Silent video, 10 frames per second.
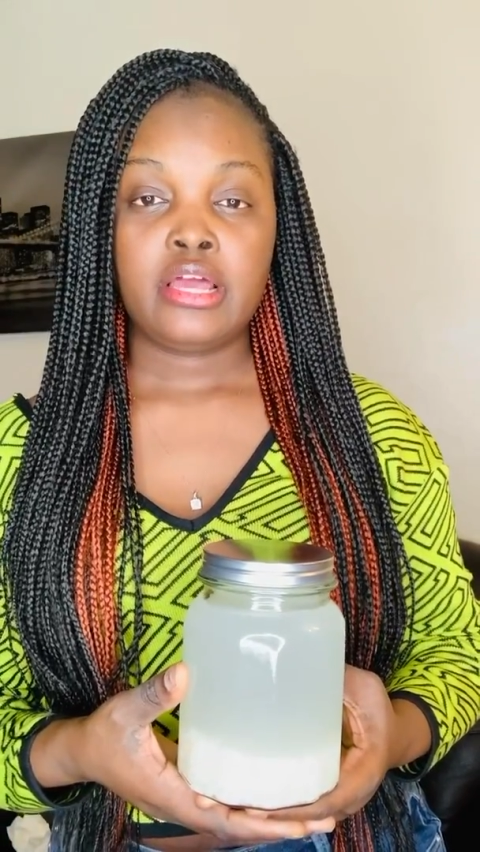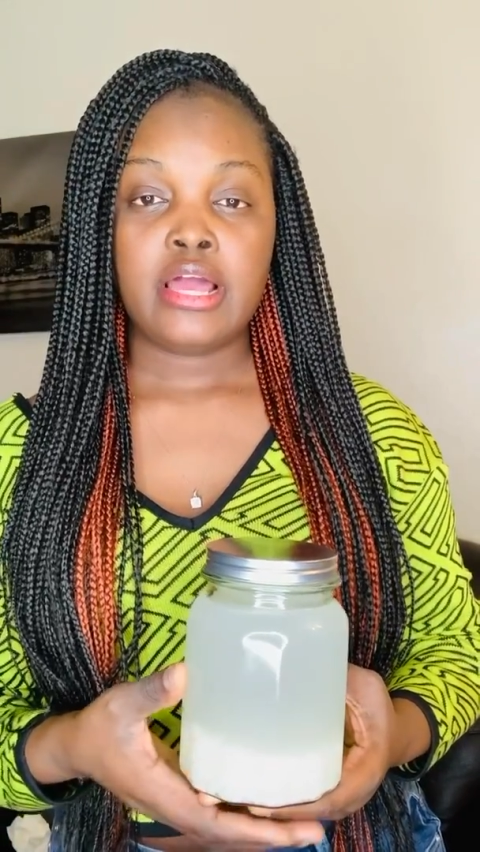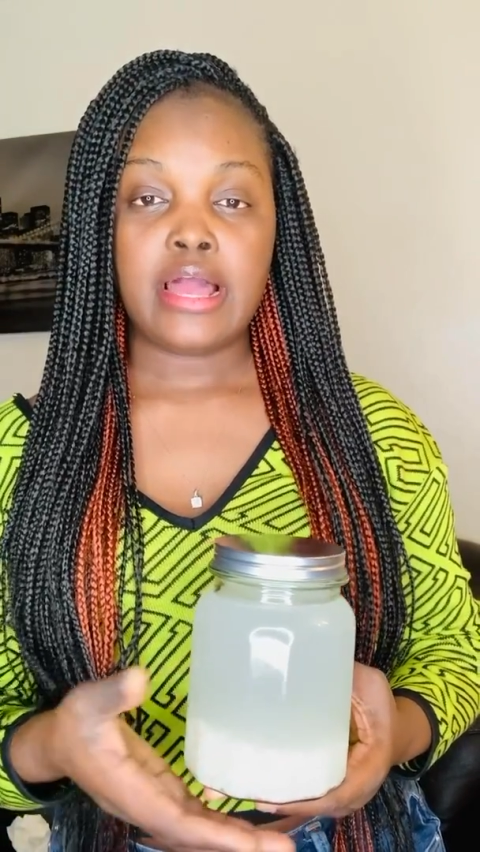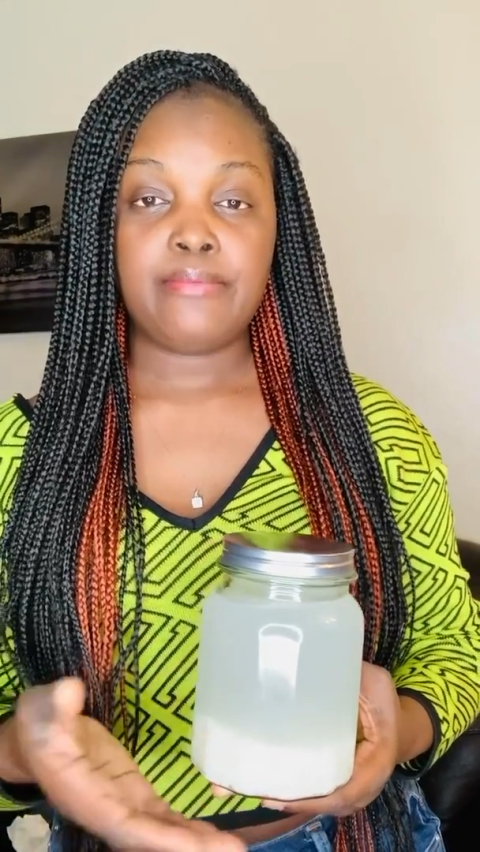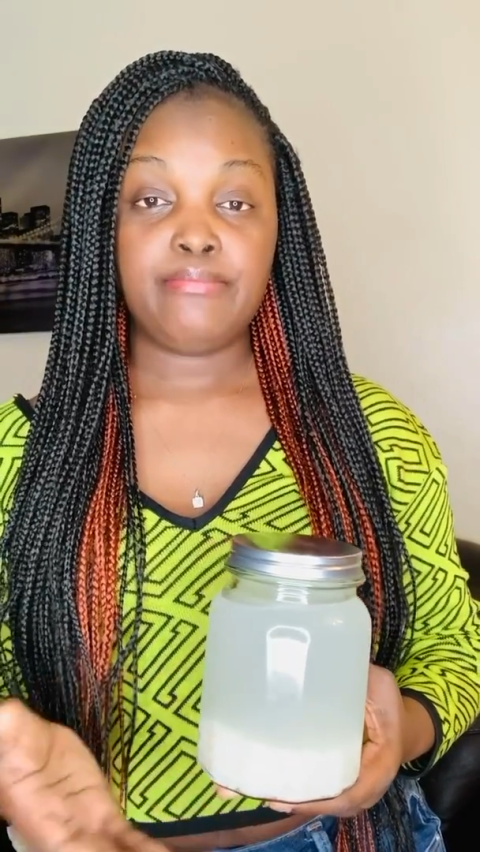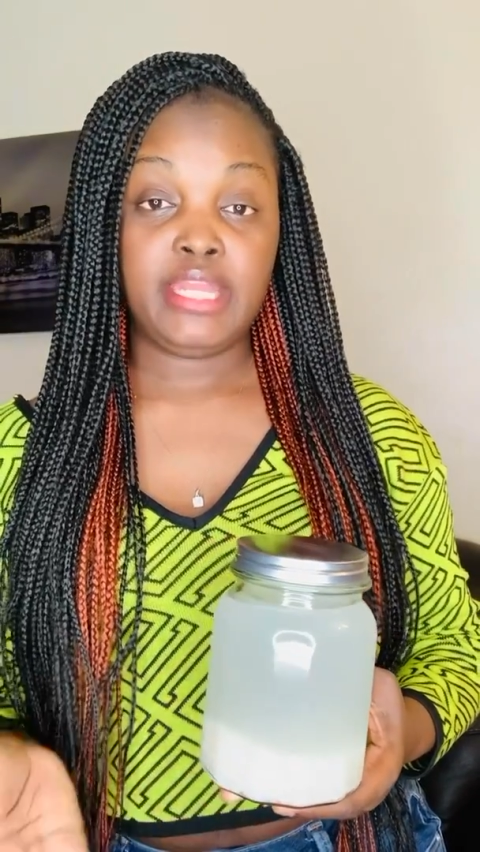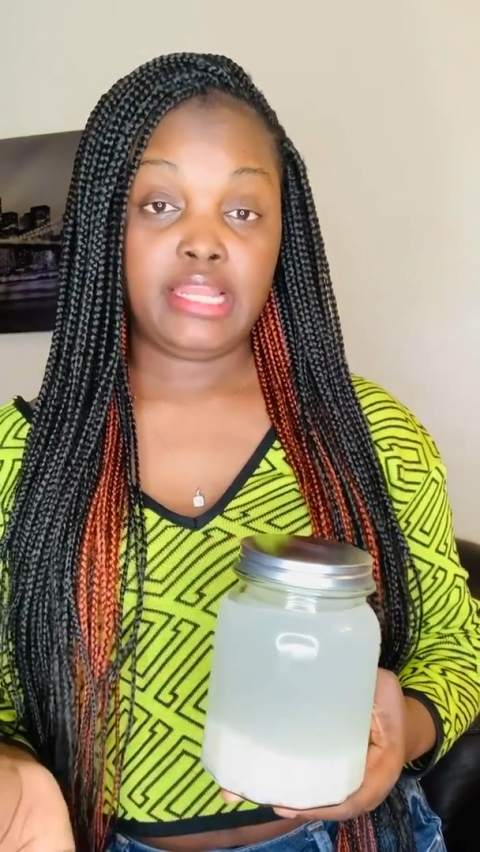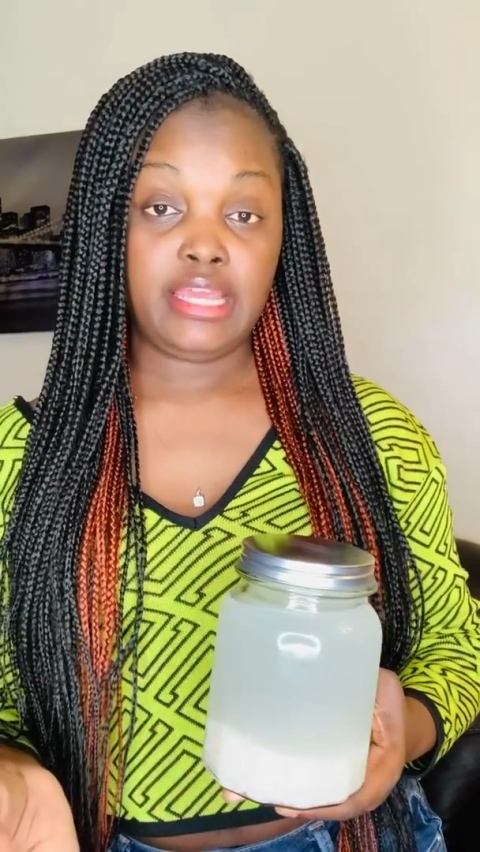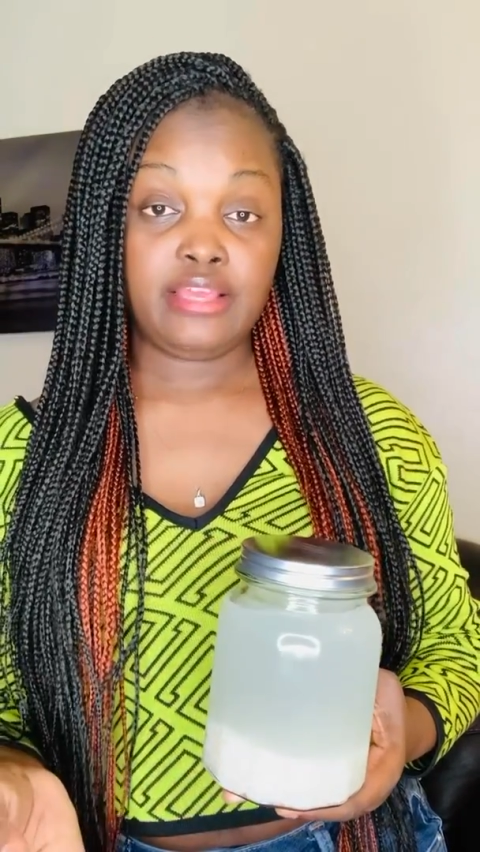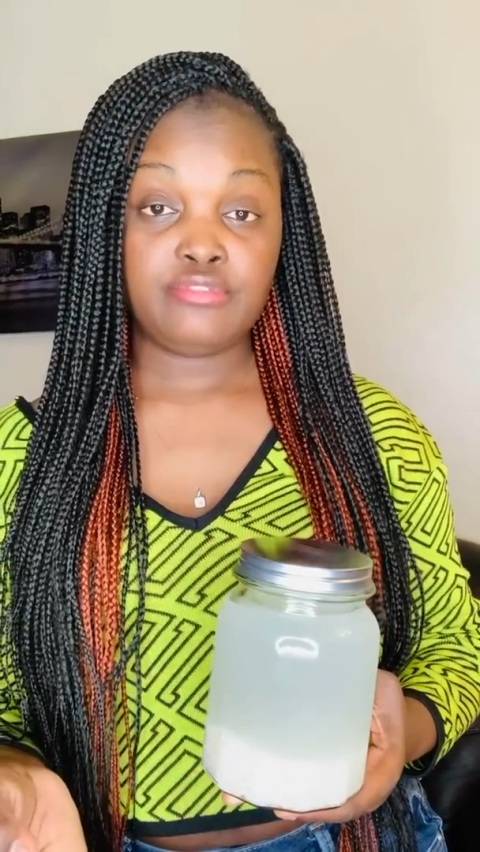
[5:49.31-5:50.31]
I
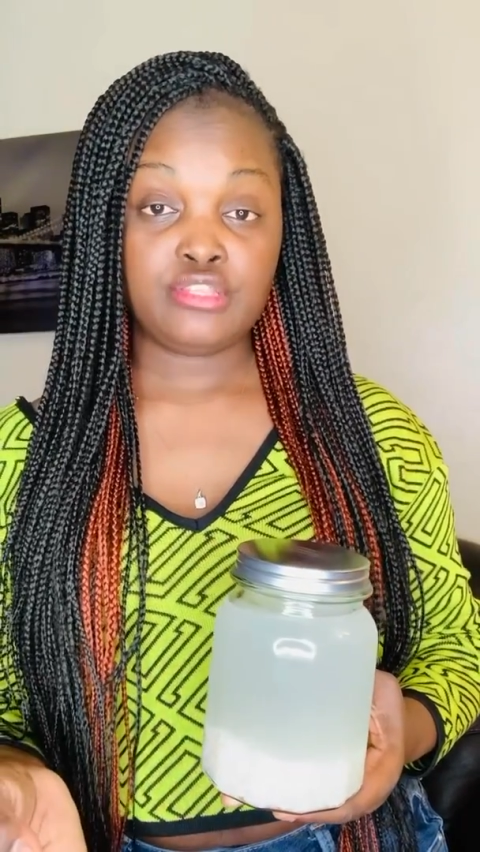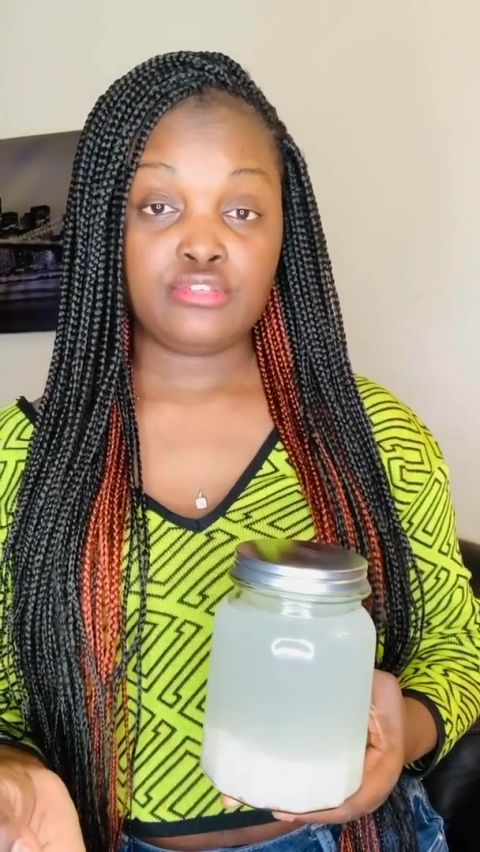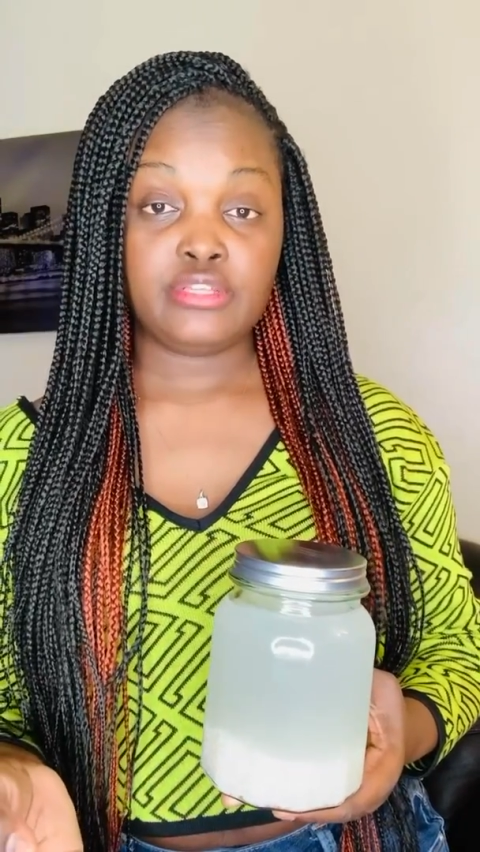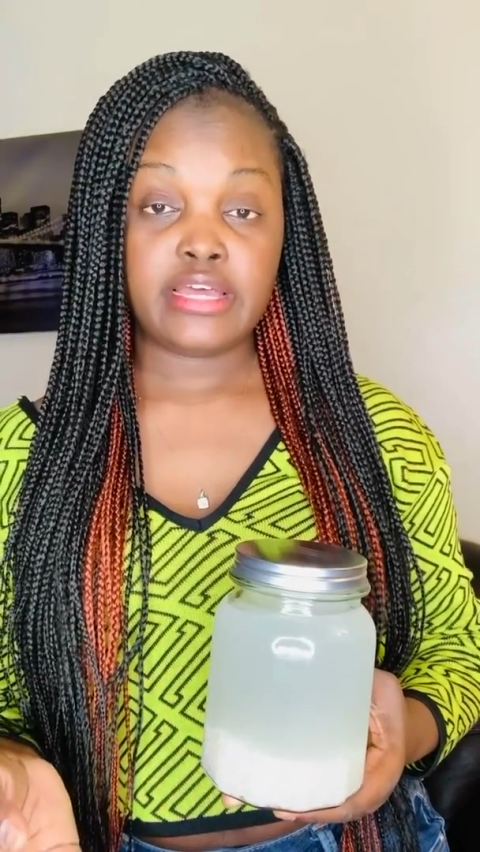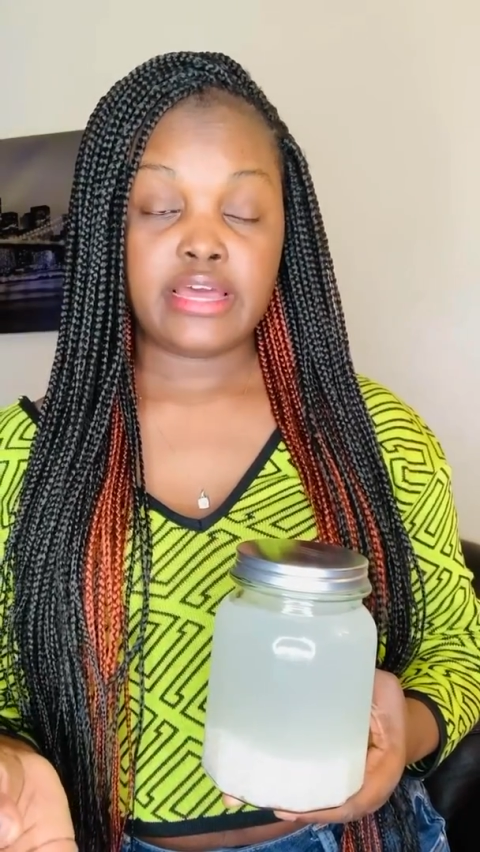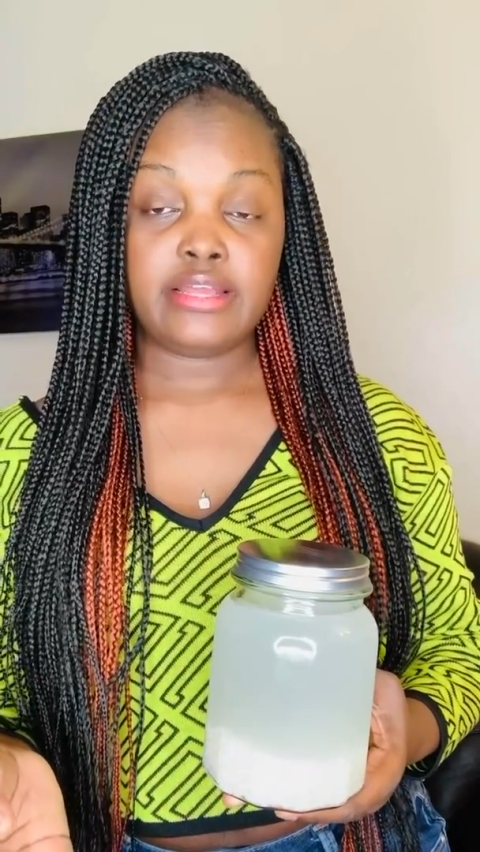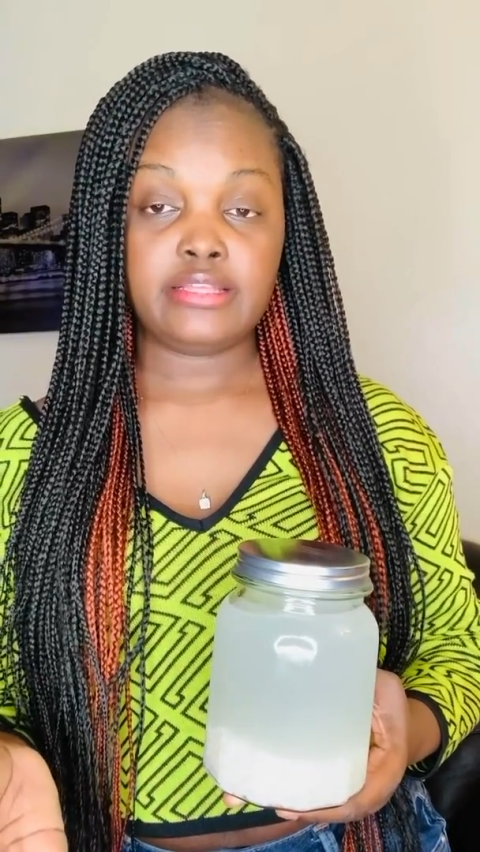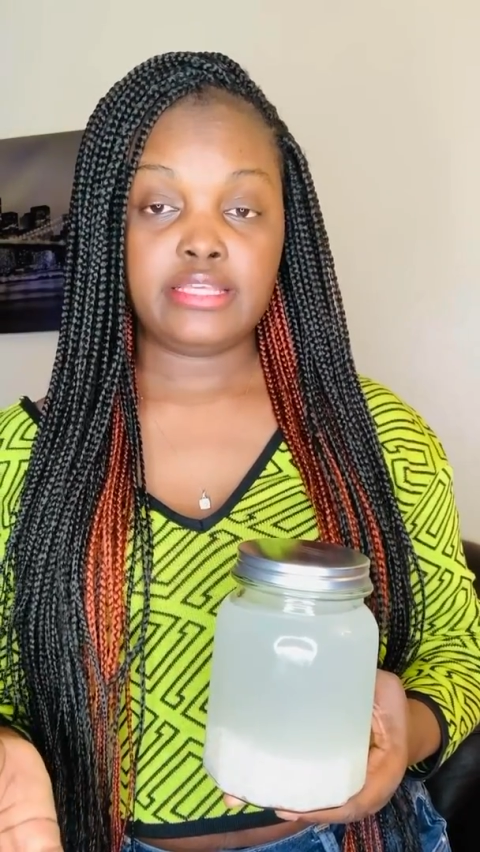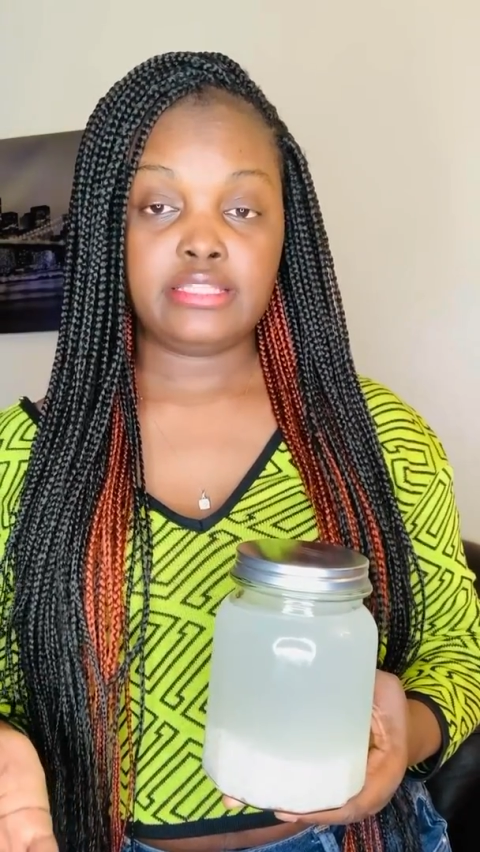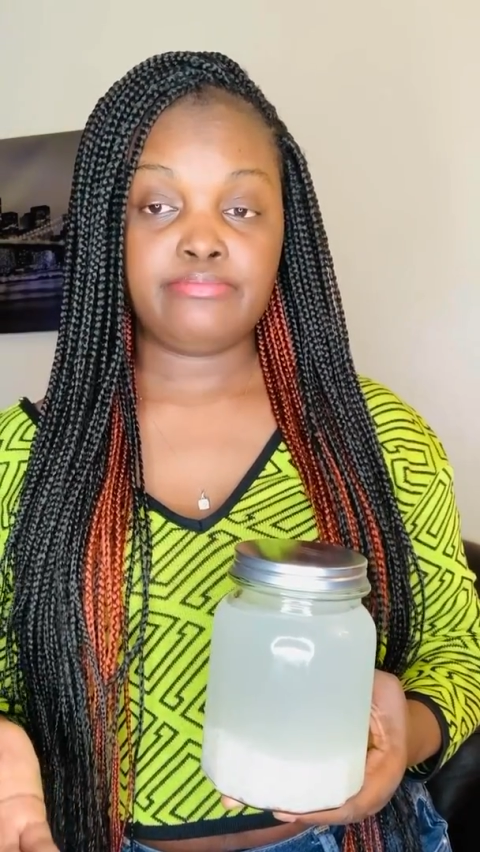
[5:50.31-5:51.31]
believe so that
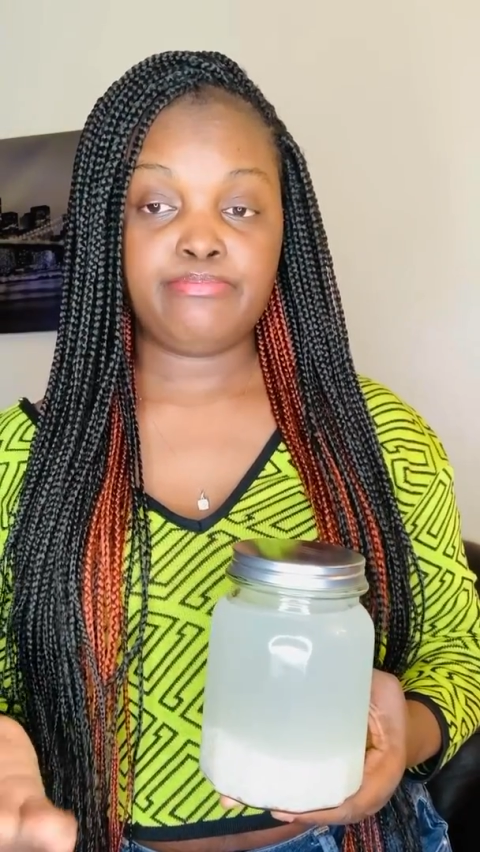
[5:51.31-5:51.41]
it's